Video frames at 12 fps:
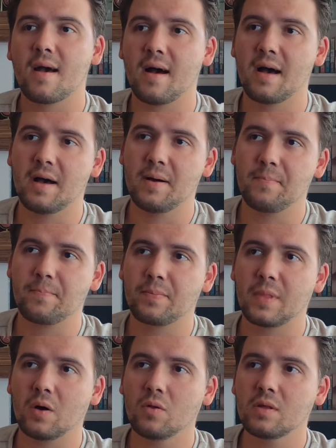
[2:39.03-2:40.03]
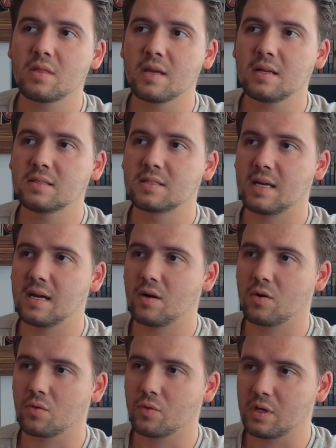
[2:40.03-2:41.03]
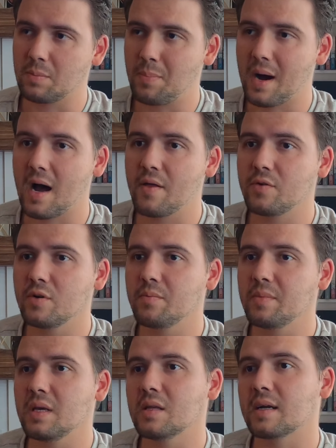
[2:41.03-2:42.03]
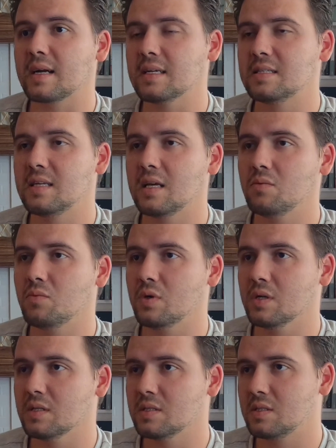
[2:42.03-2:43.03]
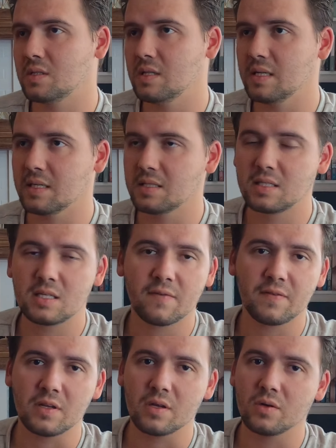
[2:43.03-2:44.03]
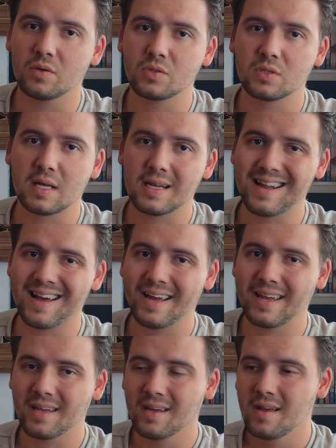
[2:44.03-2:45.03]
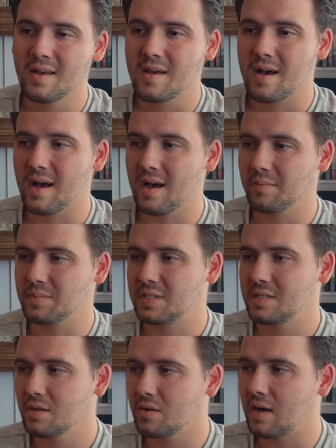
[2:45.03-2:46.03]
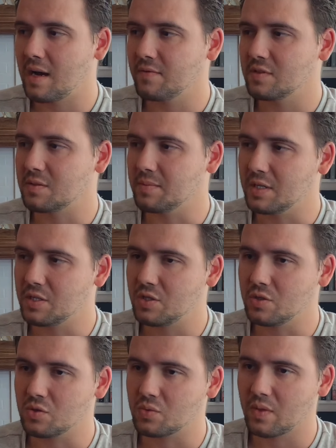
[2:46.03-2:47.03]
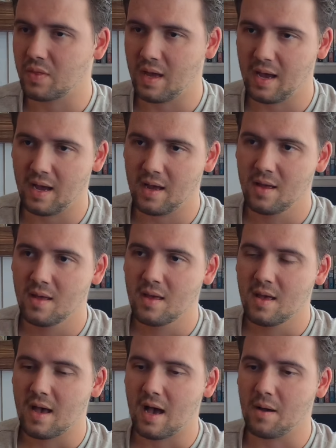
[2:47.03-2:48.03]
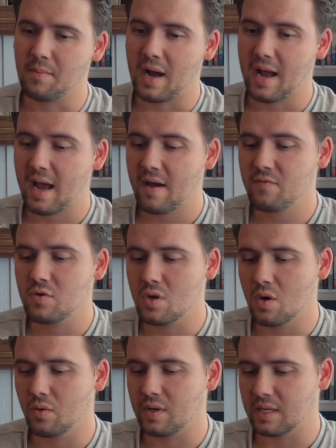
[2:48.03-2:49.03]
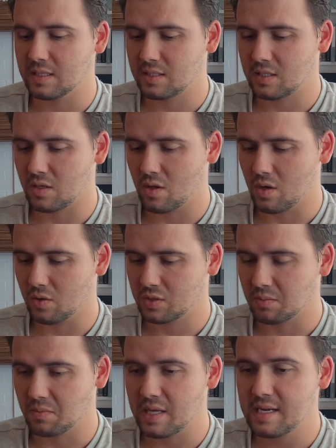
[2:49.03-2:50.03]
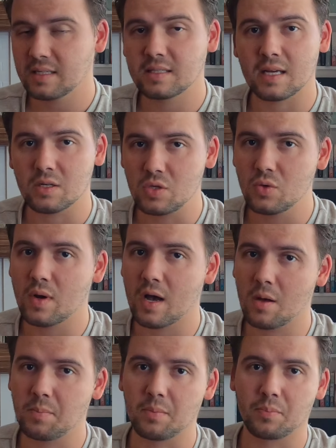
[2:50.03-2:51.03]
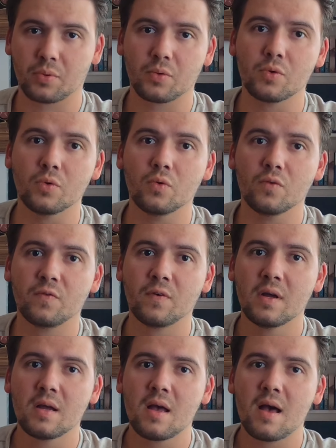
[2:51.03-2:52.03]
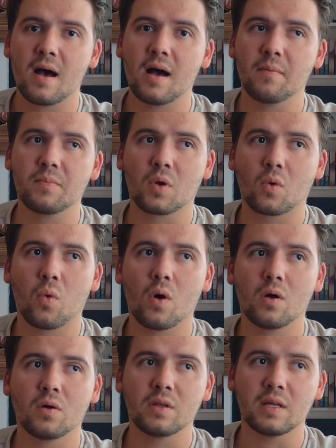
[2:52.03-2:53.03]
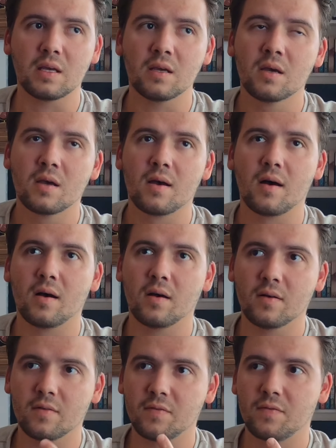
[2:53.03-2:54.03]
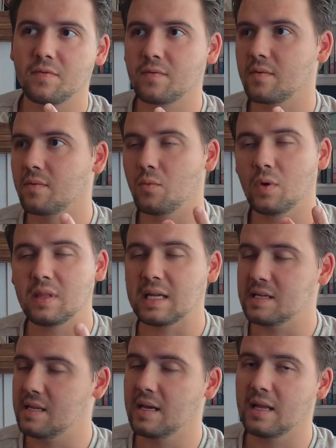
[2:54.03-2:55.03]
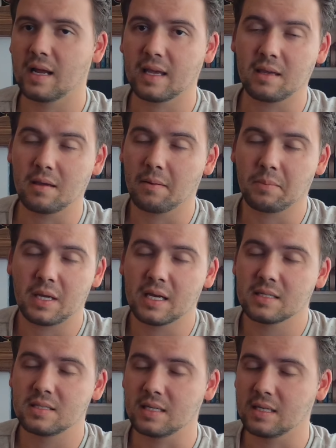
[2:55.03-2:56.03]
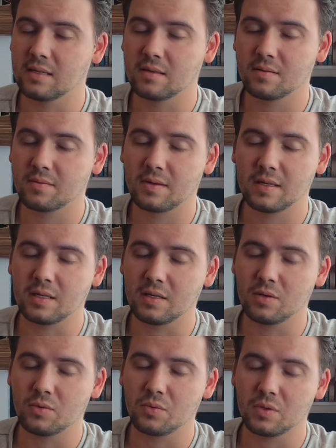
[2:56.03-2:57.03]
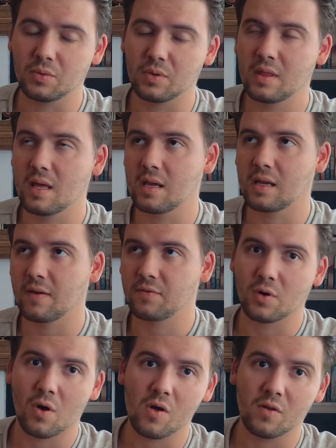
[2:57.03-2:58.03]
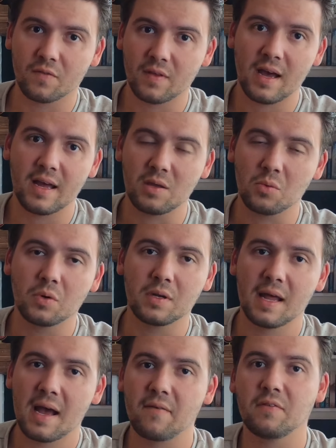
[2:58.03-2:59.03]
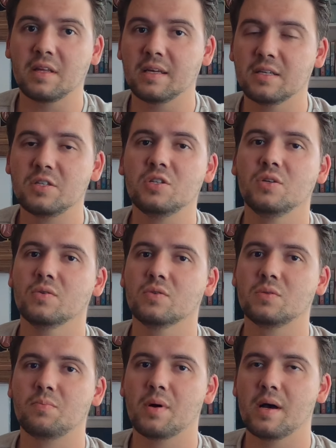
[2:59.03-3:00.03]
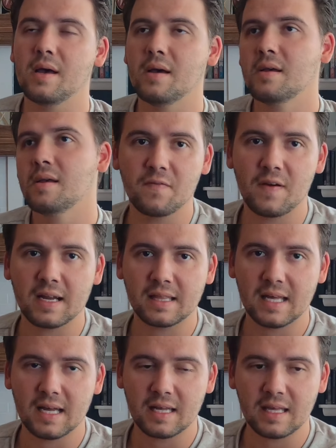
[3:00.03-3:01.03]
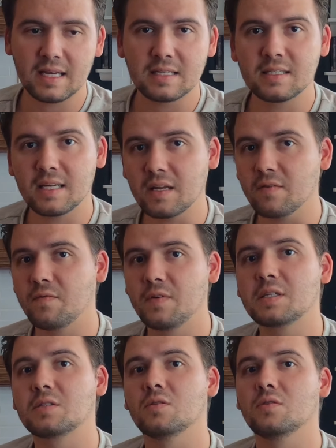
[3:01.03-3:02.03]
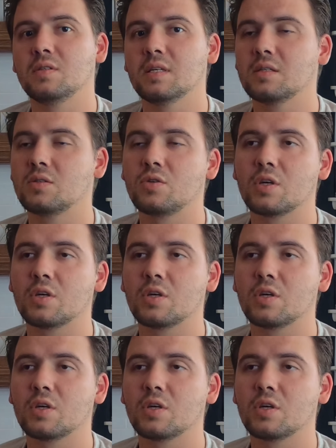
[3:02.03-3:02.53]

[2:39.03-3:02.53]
The only things that are really bothering me, like I said, was the stuffy nose at night. Still having some issues with that. I have noticed, though, some things that do help improve the quality of what they did. I'm guessing you would think after all of that you wouldn't have any issues, but the fact that yes, they can fix those things